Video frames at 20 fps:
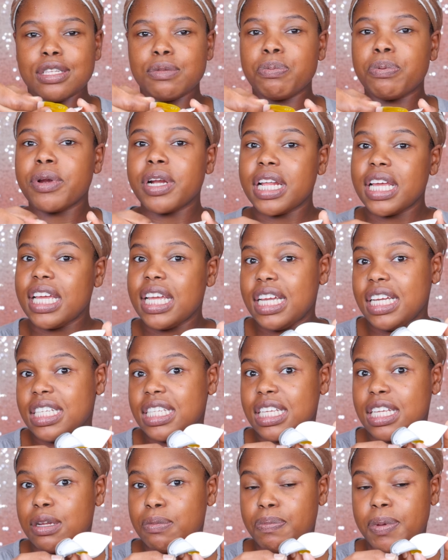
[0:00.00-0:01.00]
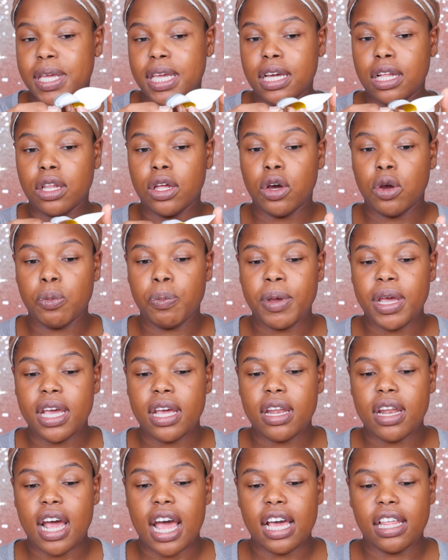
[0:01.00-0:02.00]
is pretty easy to peel
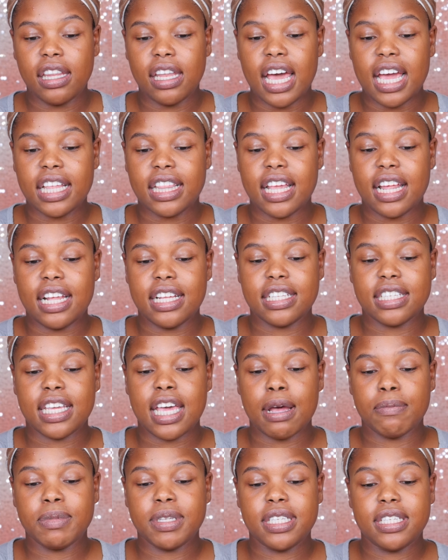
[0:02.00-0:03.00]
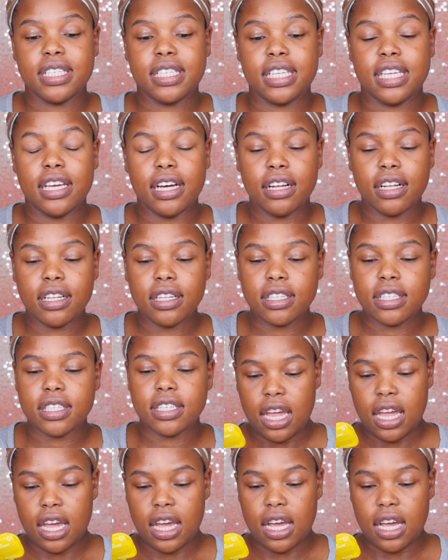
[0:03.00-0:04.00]
open. I like that it's kept sealed,
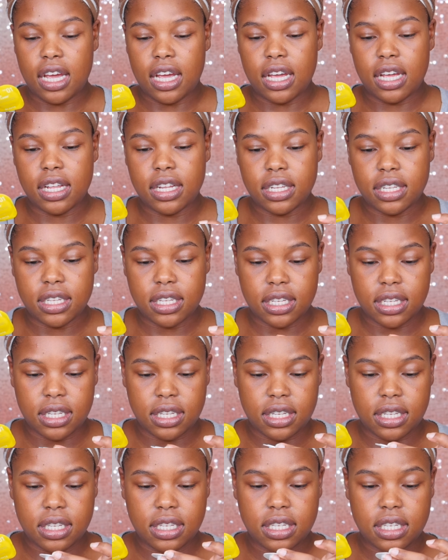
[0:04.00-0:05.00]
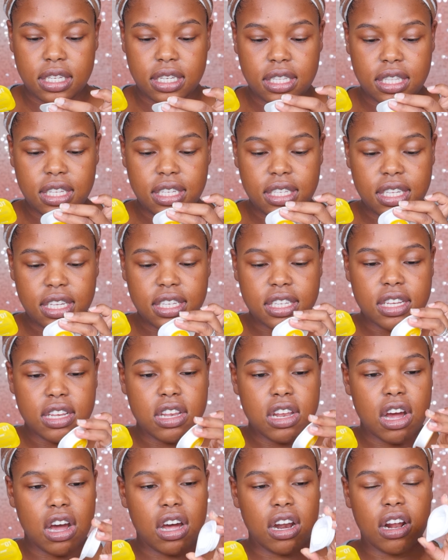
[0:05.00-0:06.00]
and this is
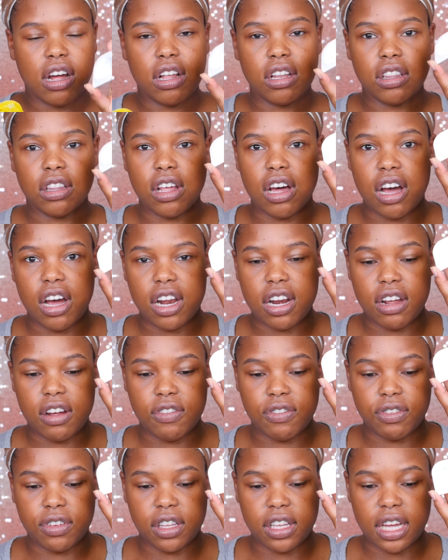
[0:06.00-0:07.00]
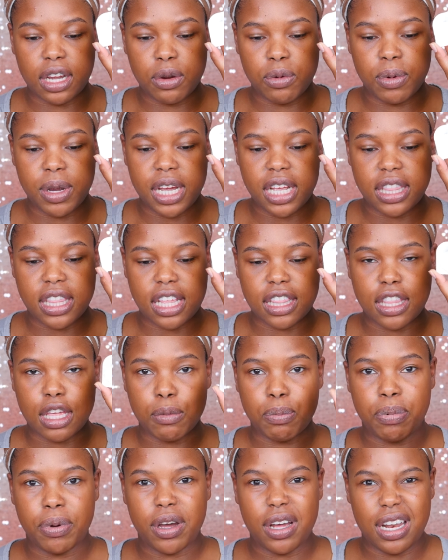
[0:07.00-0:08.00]
not a lot of liquid that
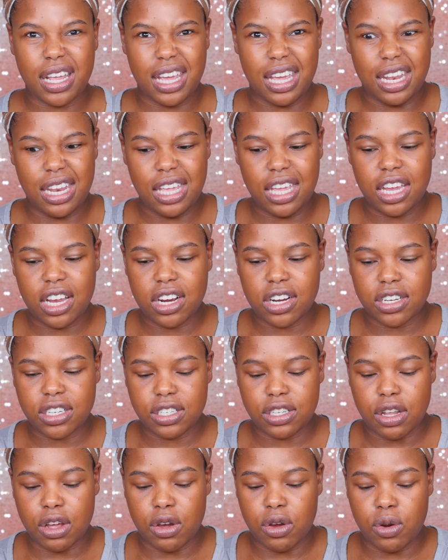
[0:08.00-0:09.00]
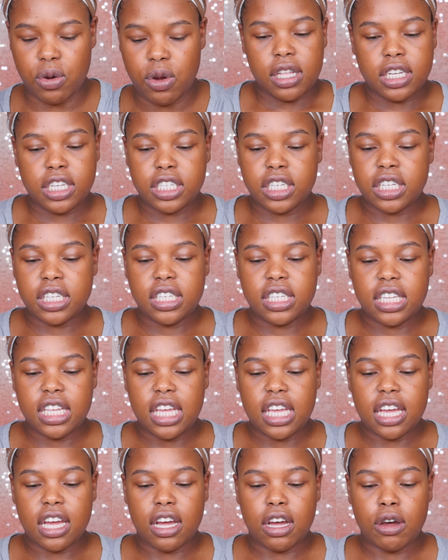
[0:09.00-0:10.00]
they put in here, so let's just
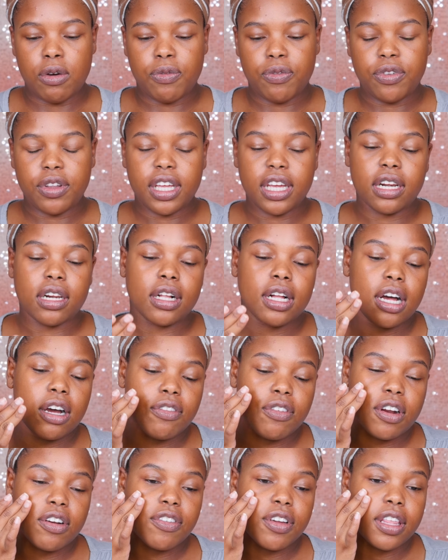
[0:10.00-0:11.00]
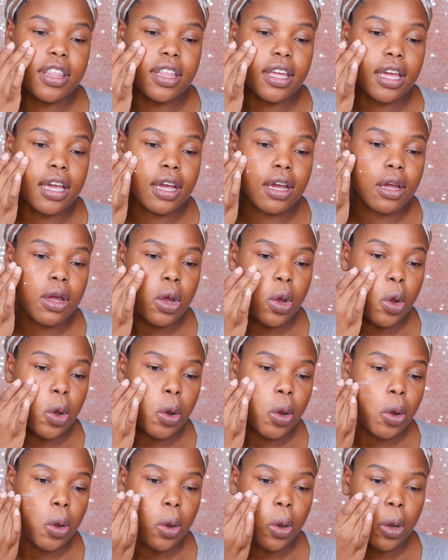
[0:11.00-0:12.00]
see. Hopefully it'll cover everything.
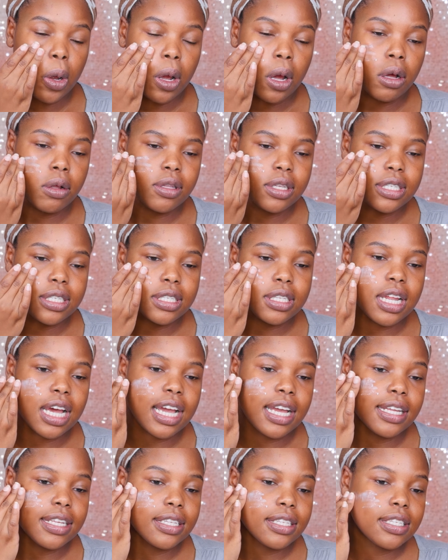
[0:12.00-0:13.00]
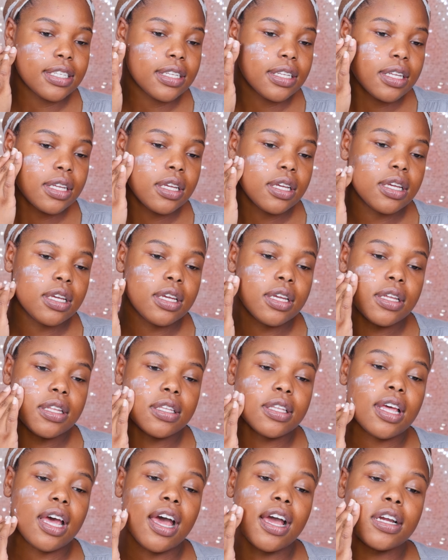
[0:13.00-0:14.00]
Oh, this is nice.
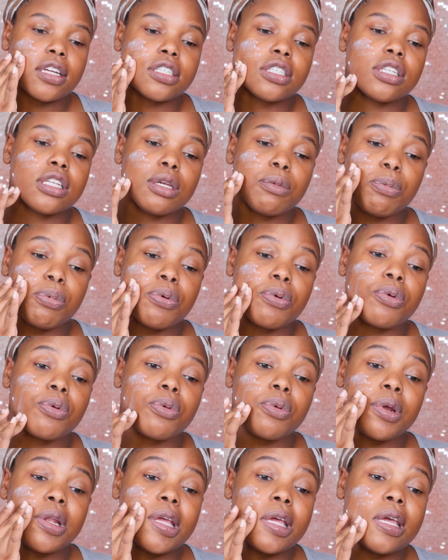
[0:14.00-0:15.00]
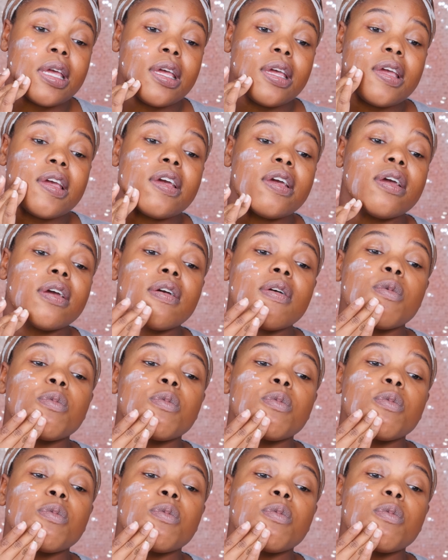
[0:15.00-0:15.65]
It's actually pretty,